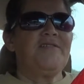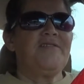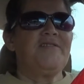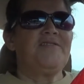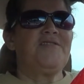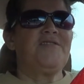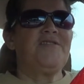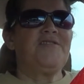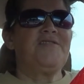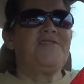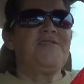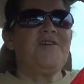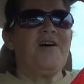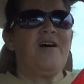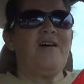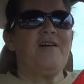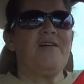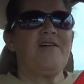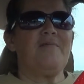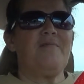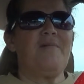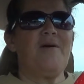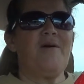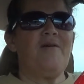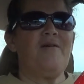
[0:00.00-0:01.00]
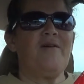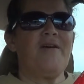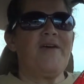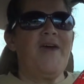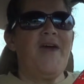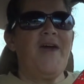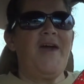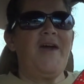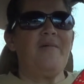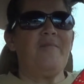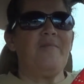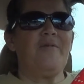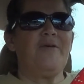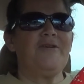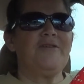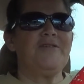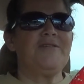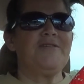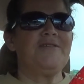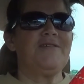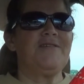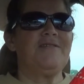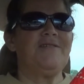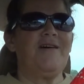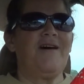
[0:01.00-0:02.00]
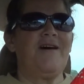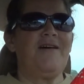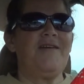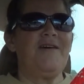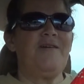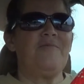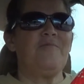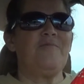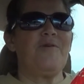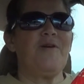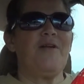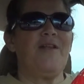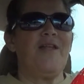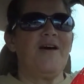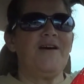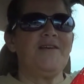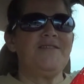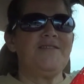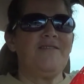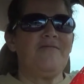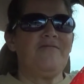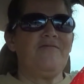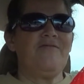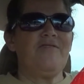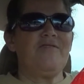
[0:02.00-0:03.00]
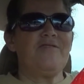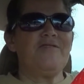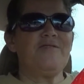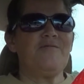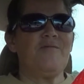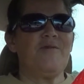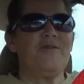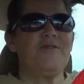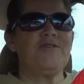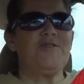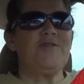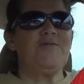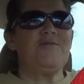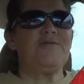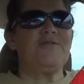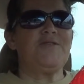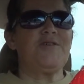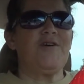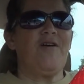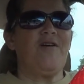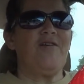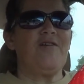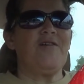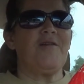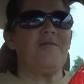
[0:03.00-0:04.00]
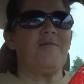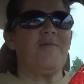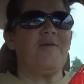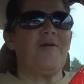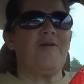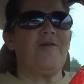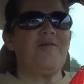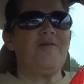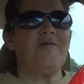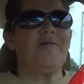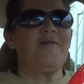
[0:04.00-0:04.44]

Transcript: And she's talking about cameras. I didn't realize at first what she was talking about.